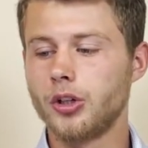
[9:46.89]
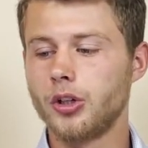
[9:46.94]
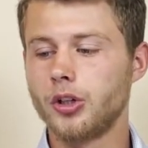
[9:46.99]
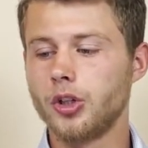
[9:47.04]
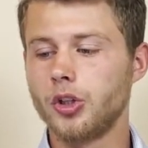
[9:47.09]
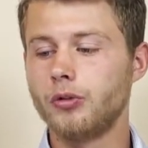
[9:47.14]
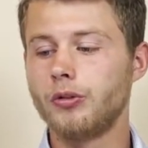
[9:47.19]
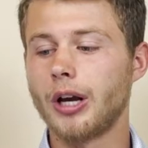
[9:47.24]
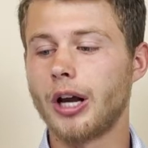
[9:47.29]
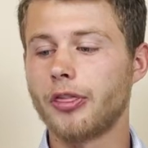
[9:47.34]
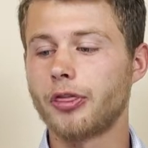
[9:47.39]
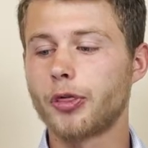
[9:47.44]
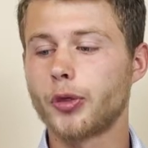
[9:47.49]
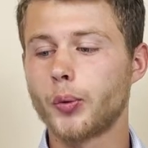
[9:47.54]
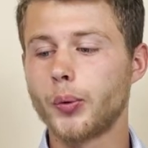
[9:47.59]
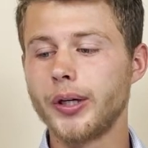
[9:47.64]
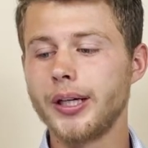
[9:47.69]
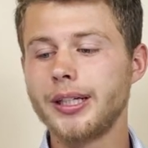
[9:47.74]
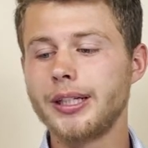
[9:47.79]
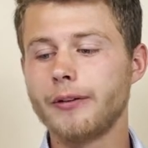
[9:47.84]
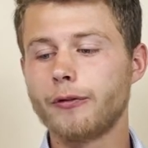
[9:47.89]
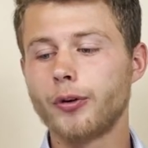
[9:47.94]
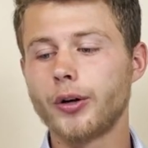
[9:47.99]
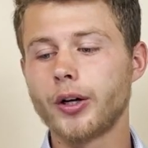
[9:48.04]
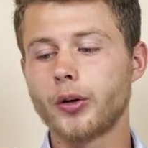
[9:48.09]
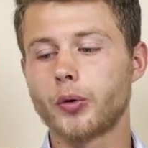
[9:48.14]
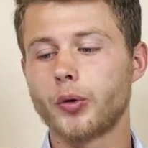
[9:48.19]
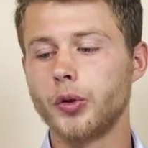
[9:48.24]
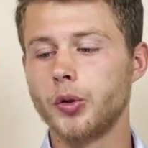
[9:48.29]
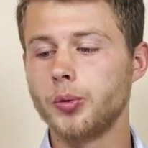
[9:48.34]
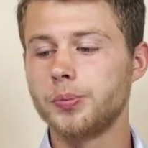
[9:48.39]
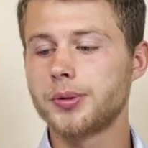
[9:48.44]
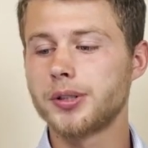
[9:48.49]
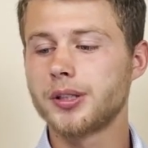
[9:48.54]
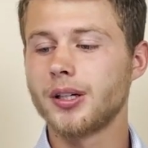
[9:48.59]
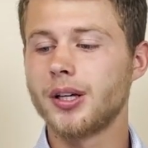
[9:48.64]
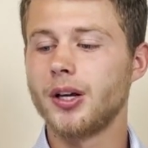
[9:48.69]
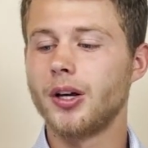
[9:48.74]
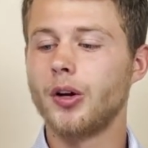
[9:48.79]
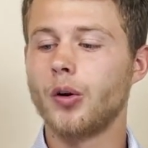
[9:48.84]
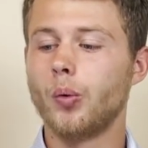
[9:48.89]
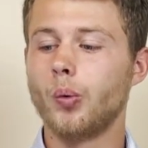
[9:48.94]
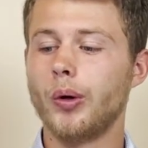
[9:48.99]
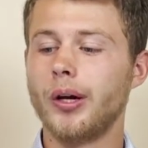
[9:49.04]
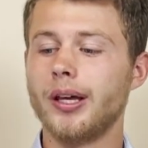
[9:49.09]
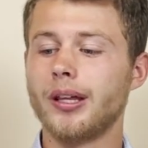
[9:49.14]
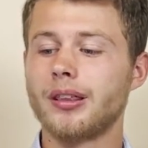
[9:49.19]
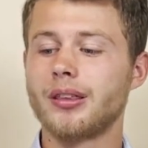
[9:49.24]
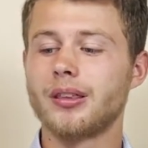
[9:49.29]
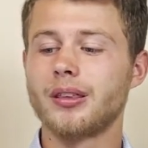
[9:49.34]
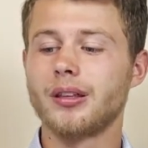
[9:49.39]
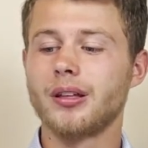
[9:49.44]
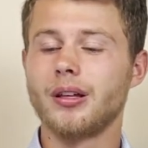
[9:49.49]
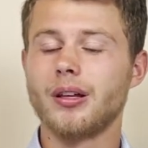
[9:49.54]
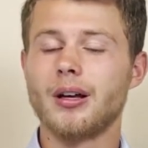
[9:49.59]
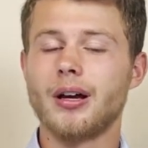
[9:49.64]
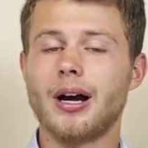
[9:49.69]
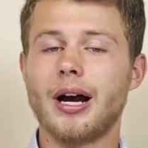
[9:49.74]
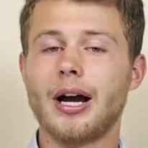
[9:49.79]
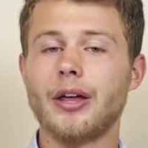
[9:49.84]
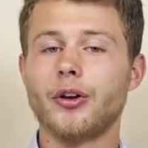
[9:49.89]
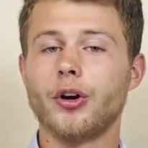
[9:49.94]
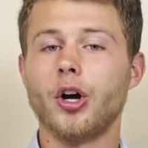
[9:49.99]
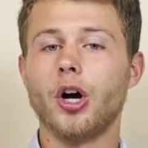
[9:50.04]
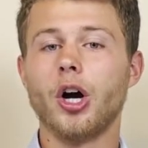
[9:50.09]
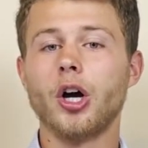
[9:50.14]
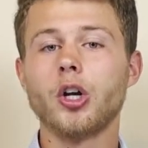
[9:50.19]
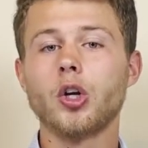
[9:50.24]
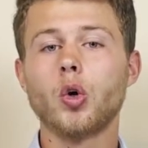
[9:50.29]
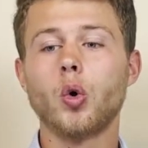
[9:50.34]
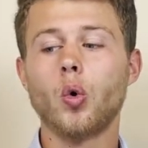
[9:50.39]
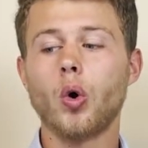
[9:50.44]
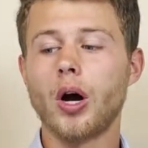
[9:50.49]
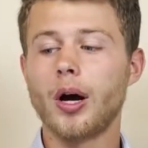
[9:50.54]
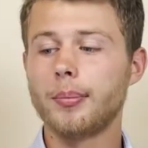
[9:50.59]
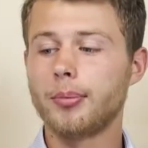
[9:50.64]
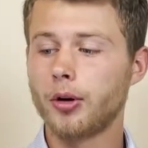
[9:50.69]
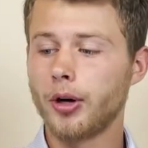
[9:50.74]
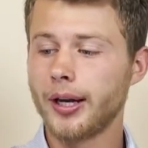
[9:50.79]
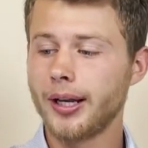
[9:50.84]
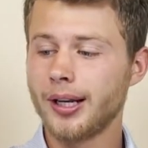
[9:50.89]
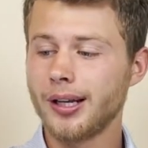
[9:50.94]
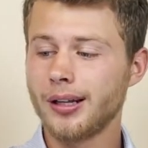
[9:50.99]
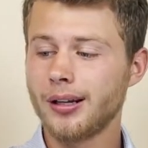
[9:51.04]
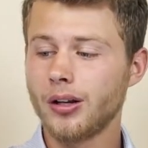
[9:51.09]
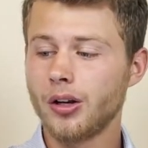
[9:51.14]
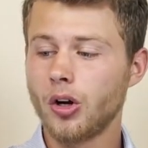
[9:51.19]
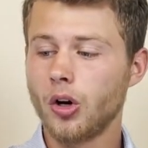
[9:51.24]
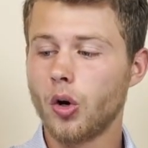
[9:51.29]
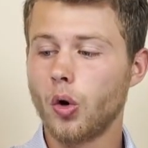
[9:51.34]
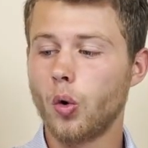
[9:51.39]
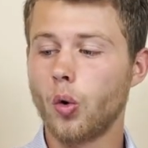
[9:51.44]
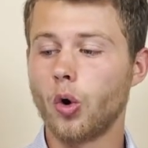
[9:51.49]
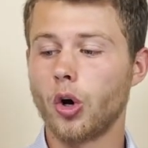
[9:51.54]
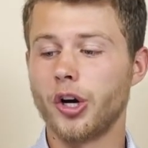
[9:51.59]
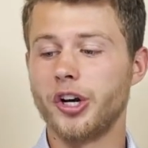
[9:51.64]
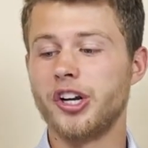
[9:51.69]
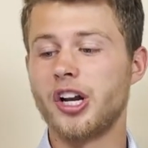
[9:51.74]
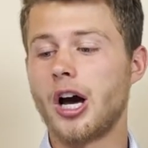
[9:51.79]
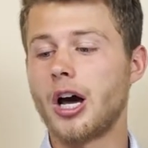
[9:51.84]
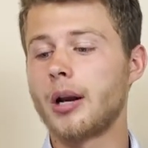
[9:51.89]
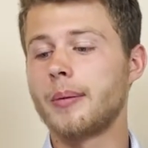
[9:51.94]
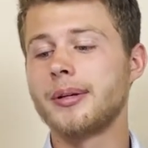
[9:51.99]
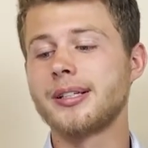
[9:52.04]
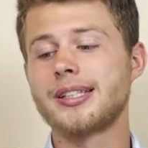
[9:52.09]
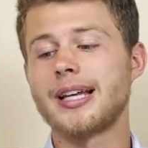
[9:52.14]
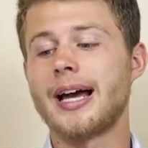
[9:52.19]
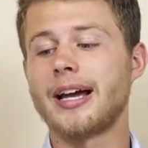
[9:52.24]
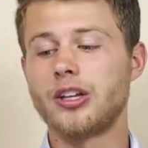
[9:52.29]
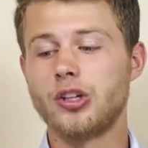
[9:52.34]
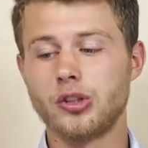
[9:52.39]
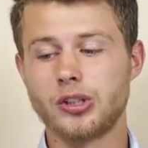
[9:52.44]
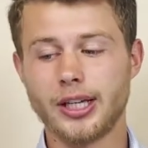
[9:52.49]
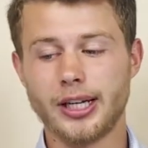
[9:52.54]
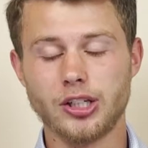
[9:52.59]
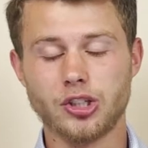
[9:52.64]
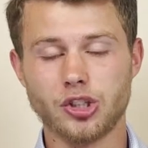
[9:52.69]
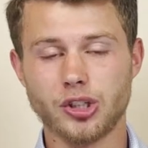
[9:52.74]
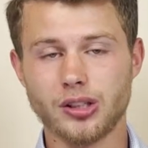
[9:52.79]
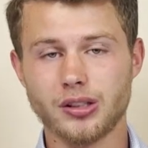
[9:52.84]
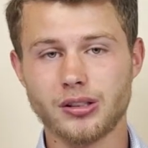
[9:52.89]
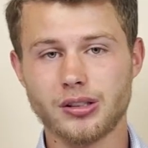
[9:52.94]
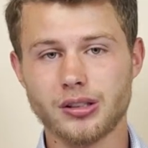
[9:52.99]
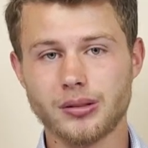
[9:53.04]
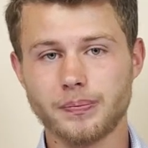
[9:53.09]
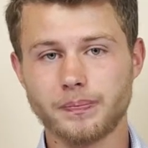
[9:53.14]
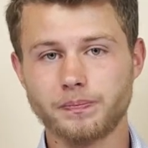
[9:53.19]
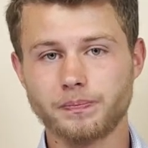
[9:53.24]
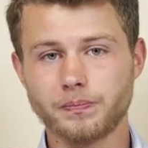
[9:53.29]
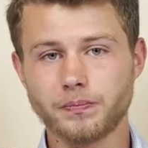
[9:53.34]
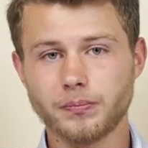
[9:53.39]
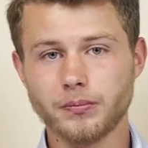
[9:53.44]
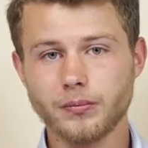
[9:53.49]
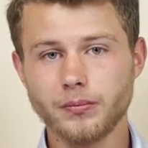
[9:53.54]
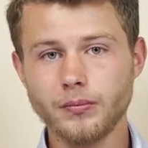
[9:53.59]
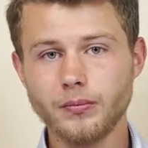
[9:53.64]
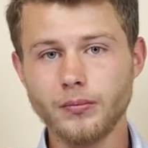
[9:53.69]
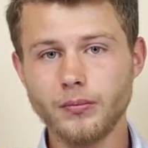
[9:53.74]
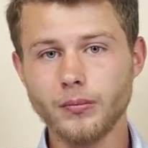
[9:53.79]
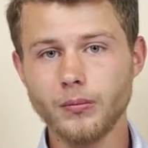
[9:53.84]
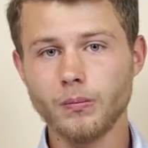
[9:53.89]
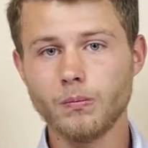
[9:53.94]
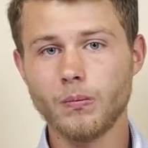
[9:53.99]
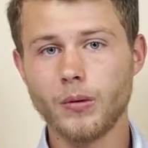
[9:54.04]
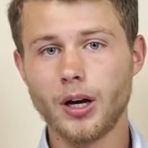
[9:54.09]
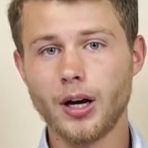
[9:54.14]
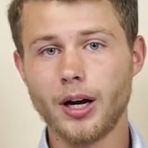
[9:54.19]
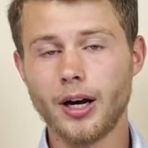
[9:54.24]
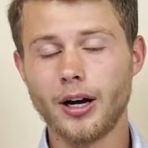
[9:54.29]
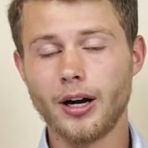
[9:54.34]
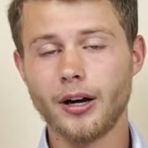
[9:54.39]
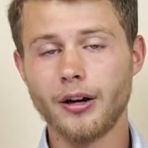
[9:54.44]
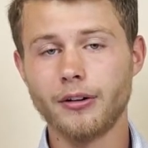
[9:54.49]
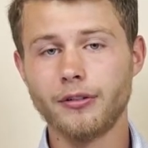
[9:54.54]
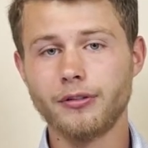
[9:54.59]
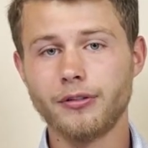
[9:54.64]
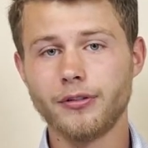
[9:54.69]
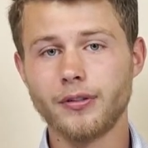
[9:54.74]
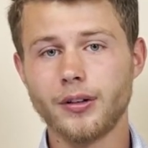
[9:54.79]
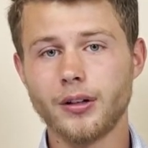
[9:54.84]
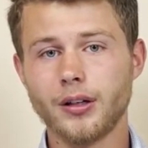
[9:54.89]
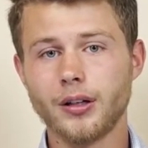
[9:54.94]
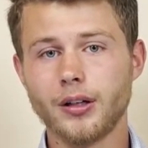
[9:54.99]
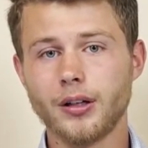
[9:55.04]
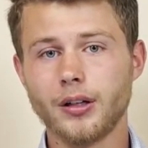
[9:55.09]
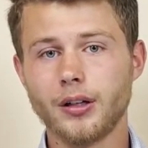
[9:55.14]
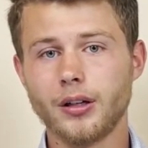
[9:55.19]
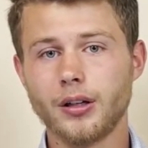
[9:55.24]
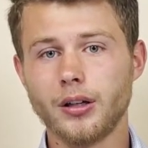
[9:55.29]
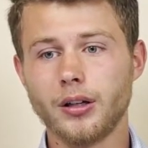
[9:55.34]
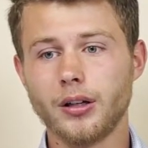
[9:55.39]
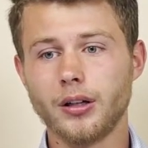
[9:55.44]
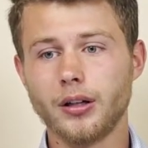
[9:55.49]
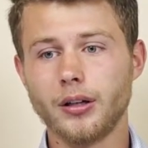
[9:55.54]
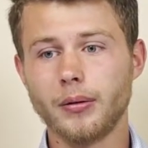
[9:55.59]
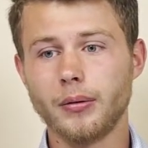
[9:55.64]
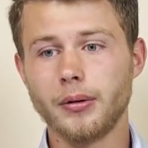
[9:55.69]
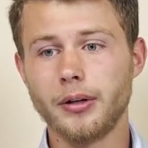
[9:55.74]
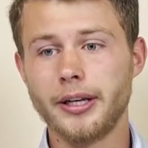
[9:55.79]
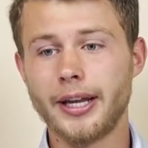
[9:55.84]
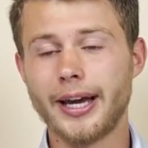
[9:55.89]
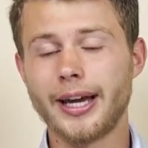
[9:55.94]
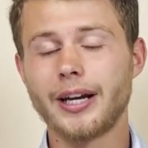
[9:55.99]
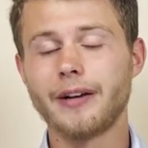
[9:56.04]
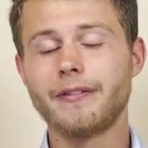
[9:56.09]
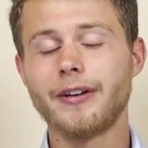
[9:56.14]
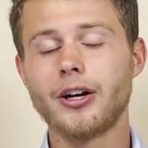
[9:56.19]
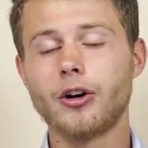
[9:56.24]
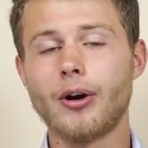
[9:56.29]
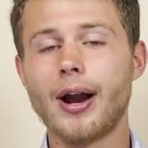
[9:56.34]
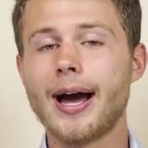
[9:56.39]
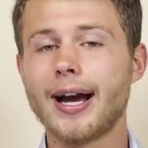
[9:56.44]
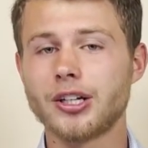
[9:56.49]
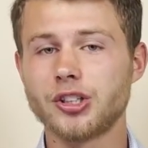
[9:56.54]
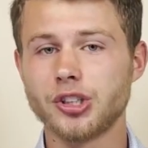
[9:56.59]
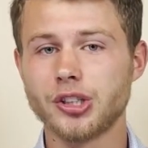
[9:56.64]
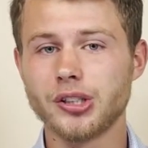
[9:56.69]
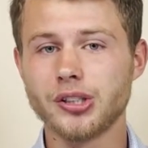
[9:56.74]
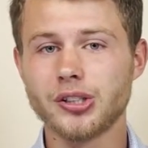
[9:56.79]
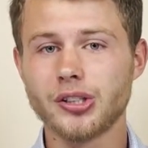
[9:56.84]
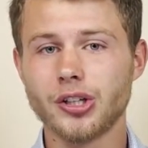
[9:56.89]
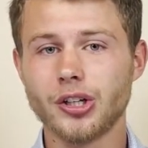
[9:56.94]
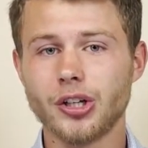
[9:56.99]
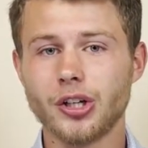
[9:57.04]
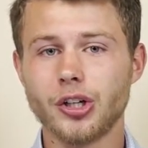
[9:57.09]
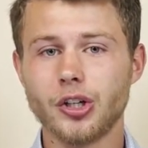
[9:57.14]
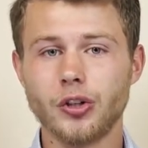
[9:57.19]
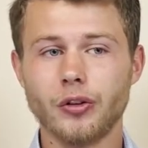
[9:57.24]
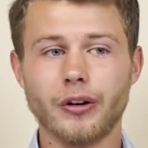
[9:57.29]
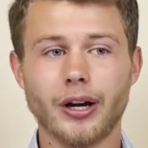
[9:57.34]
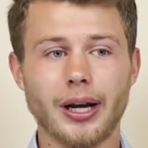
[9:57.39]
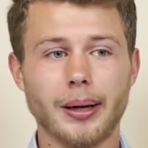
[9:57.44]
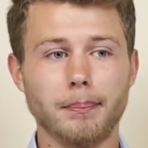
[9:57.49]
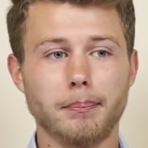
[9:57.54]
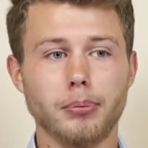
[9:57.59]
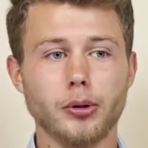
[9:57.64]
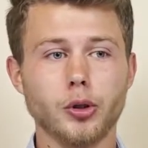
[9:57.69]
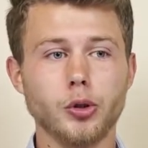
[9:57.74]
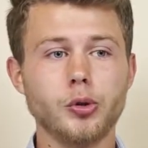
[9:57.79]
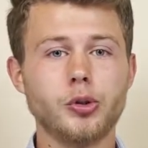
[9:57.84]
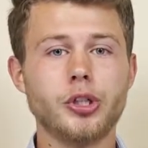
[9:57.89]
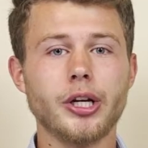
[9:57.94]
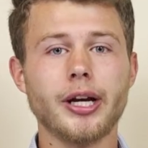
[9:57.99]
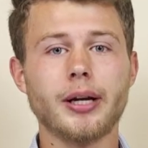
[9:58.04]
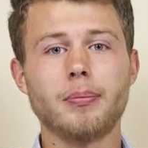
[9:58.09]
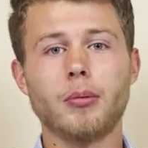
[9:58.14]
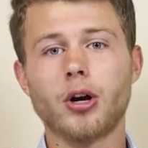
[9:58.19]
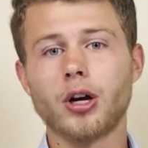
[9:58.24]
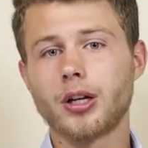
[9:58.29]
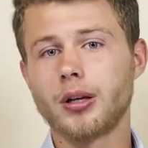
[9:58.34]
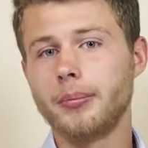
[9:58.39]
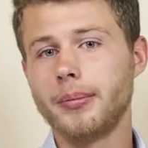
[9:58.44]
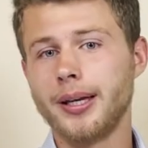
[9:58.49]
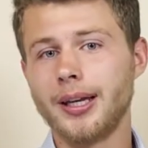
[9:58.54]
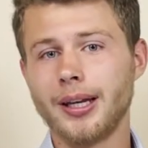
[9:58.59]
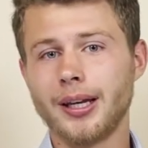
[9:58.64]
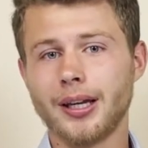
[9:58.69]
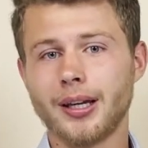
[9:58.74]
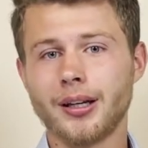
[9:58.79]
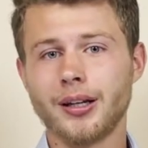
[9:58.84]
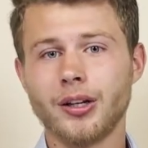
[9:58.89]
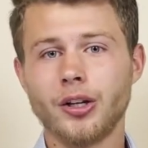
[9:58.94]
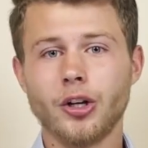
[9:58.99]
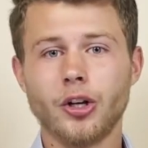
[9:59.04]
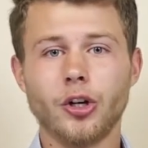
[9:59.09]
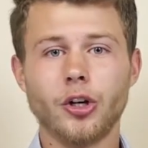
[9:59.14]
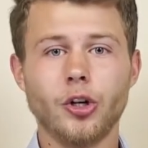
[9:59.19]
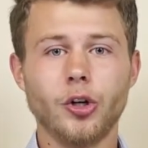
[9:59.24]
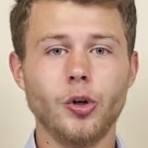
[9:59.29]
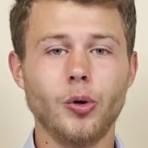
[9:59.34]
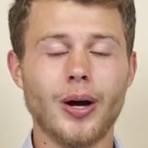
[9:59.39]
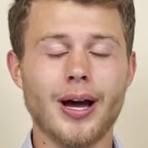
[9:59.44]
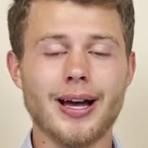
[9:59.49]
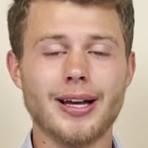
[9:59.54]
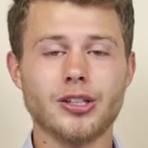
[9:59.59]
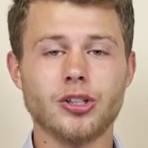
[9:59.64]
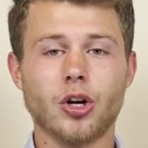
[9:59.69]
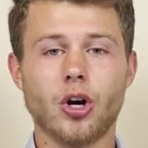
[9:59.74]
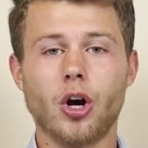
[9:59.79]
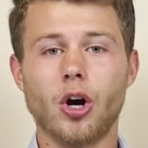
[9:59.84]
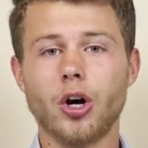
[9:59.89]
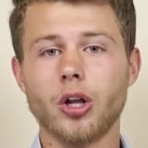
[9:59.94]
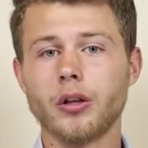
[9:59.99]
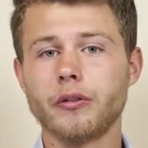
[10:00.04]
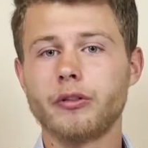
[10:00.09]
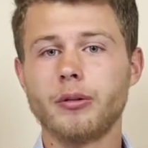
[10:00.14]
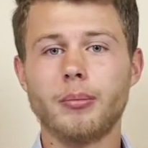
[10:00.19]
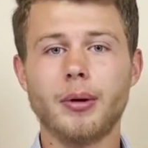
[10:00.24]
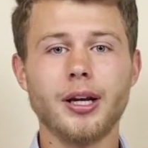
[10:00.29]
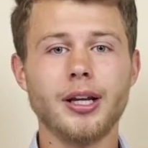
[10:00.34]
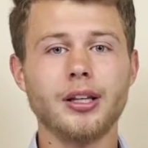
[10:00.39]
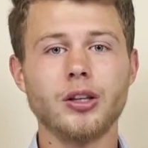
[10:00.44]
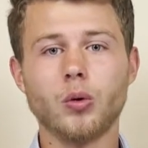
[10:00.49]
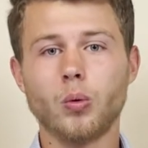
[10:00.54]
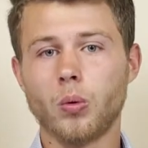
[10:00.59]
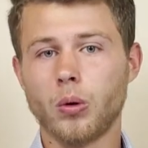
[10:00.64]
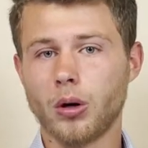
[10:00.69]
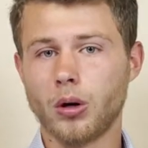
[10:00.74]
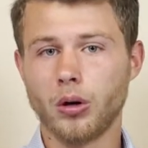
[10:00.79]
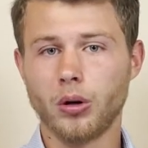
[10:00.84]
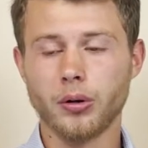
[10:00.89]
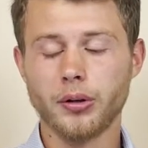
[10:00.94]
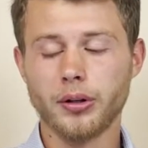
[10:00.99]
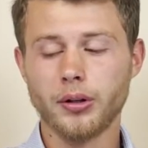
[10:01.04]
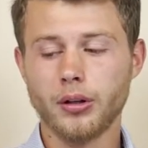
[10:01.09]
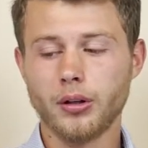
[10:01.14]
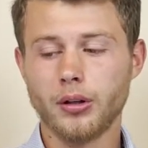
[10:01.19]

You've got three different groups with either uncorroborated or anonymous accusations of negative interactions. You've got a blue checkmark comedian who has all of the money in the world